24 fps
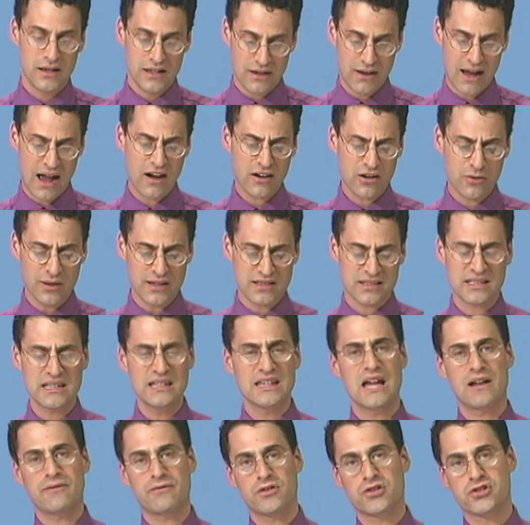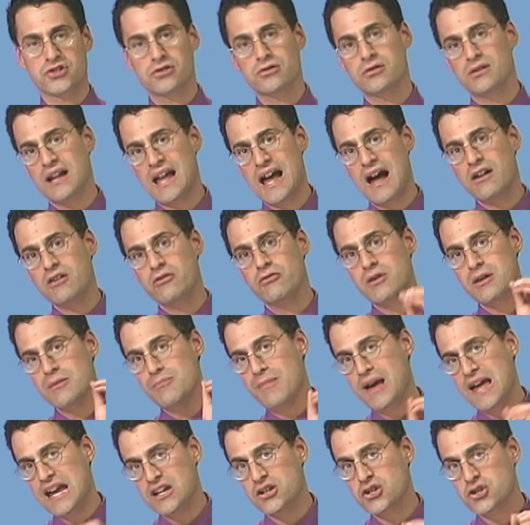Now, how can we see that for sure, and how can we
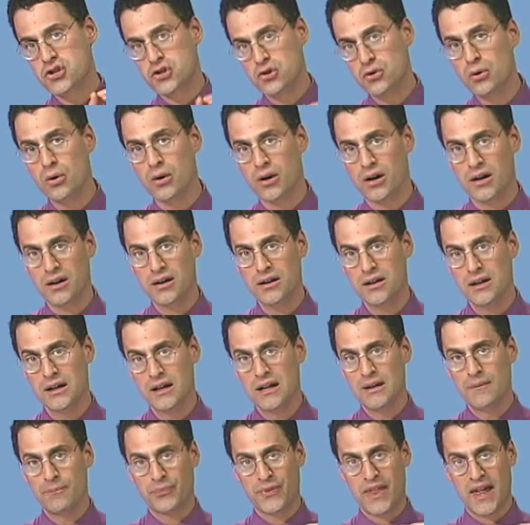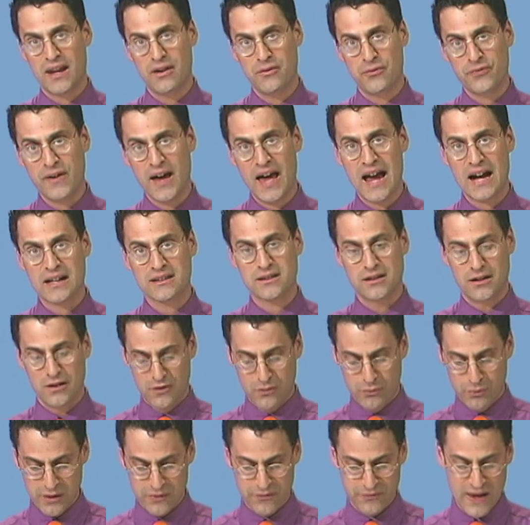make sure that, in fact,
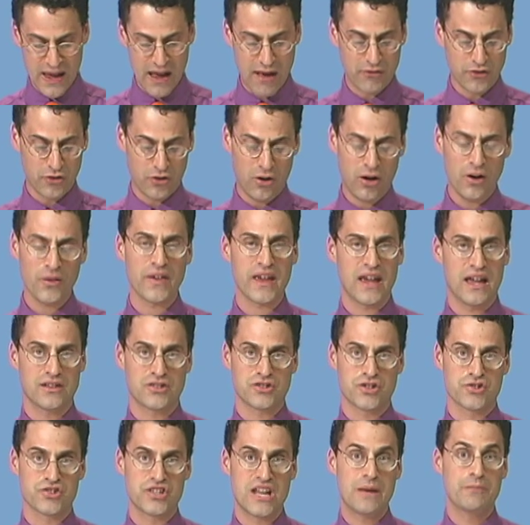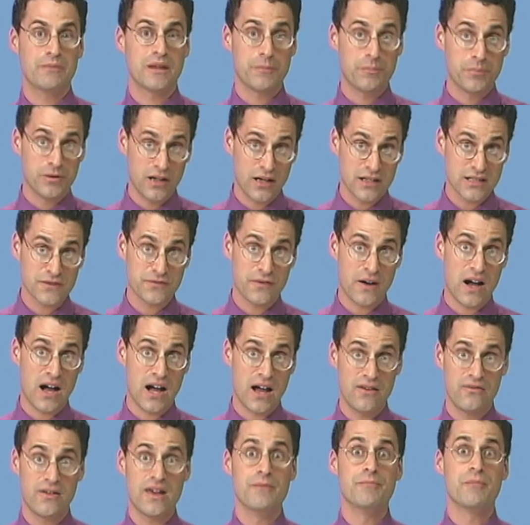we found all the answers, namely plus
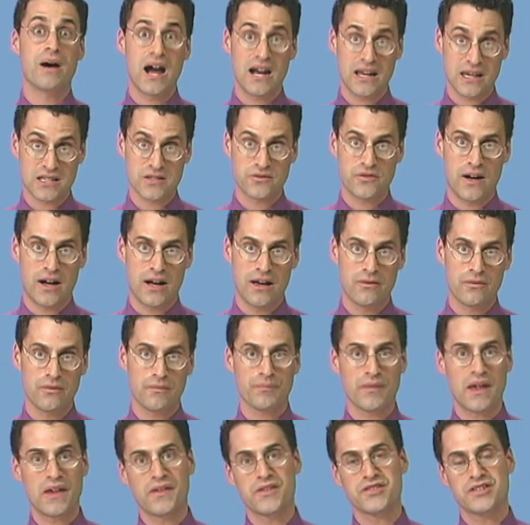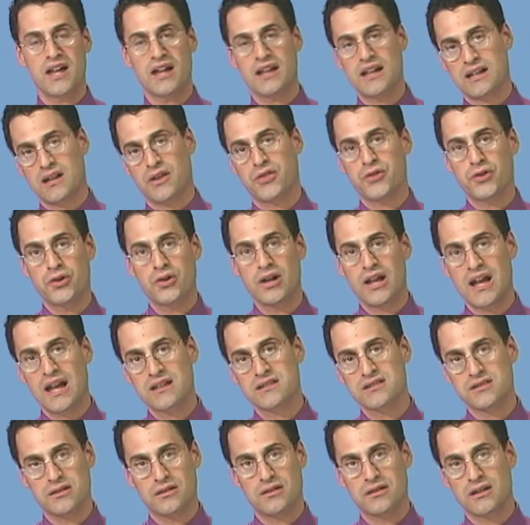5 and minus 5, and there's not like a third
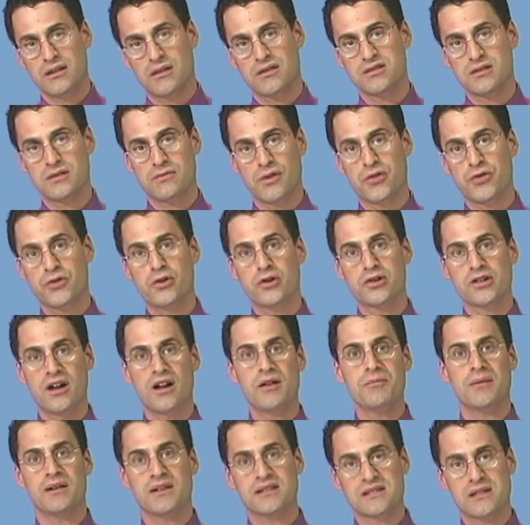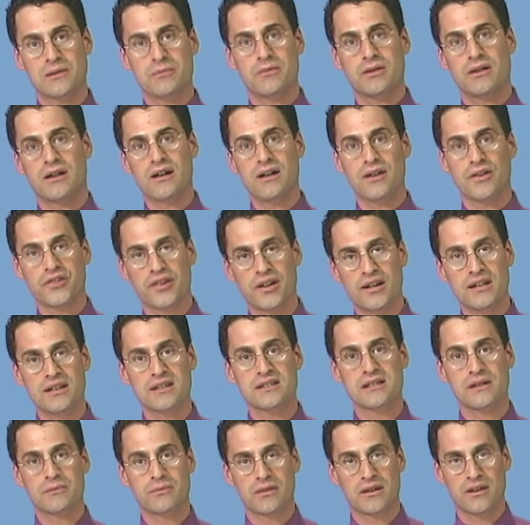answer, you know, sort of a third gunman somewhere else
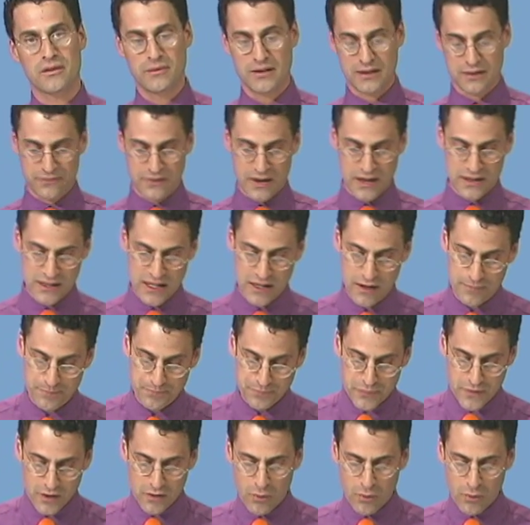hidden somewhere that we can find later.